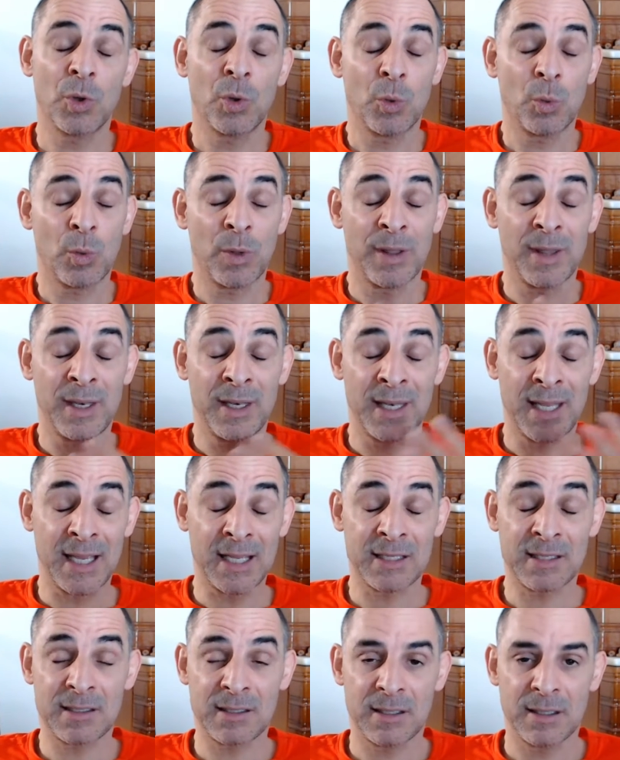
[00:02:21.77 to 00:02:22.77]
what the
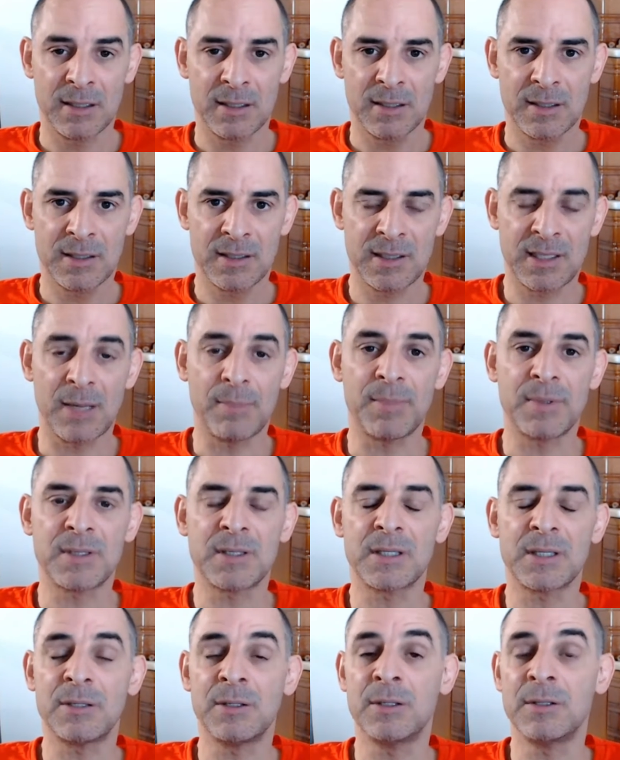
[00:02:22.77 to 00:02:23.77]
next step is
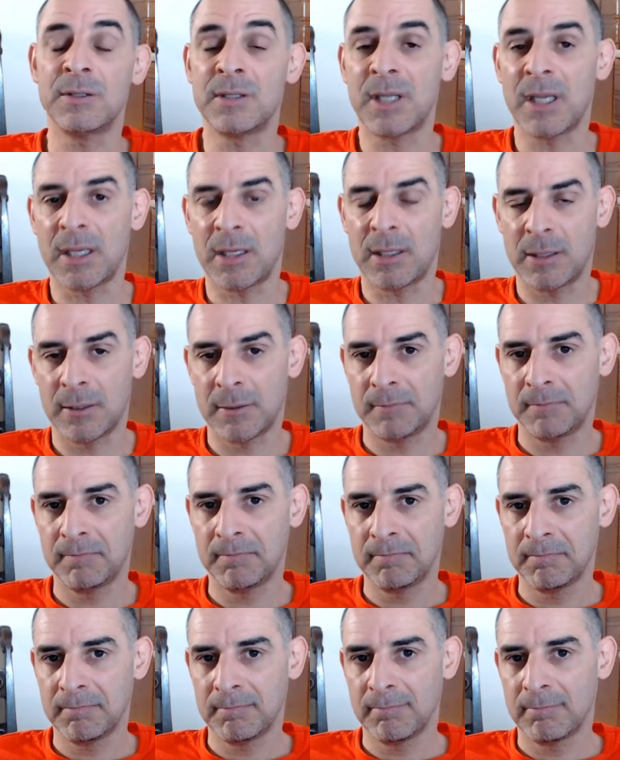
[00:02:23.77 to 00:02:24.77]
that you need to take.
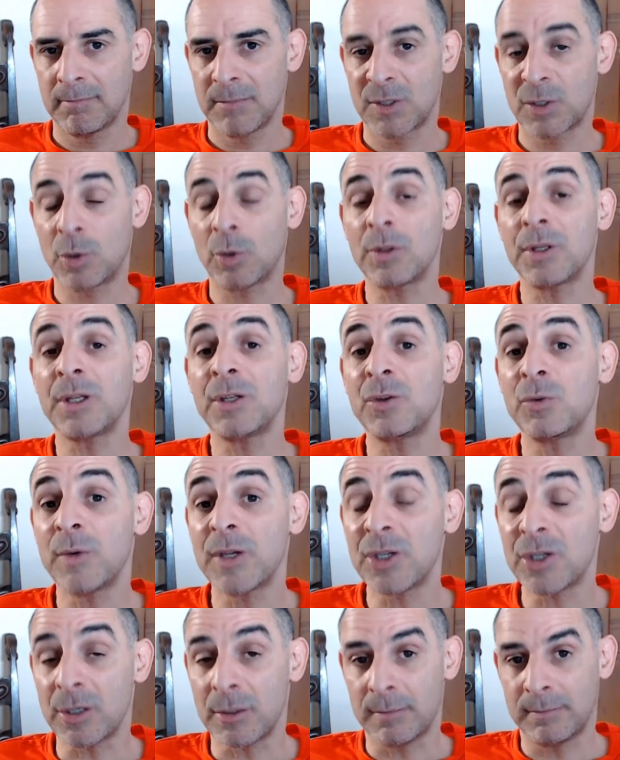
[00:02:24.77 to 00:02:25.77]
It's called
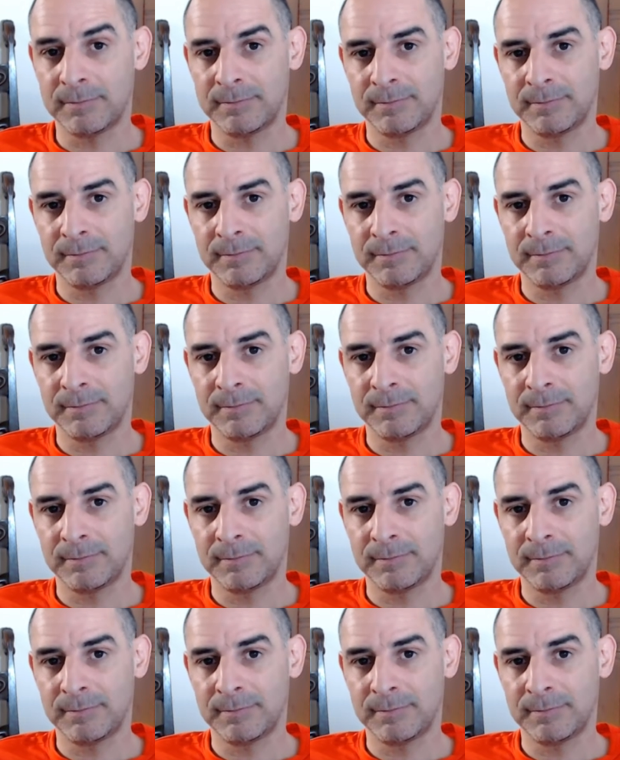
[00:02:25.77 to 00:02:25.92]
intuition.